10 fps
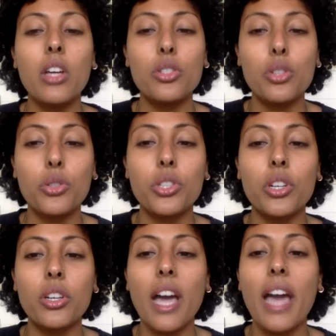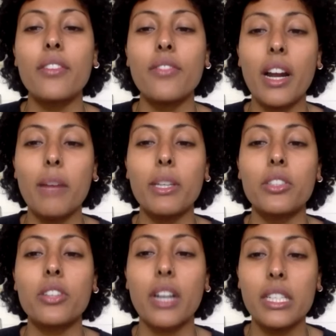social, and environmental
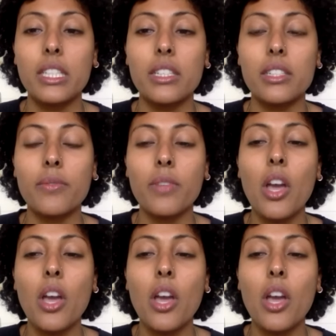crises,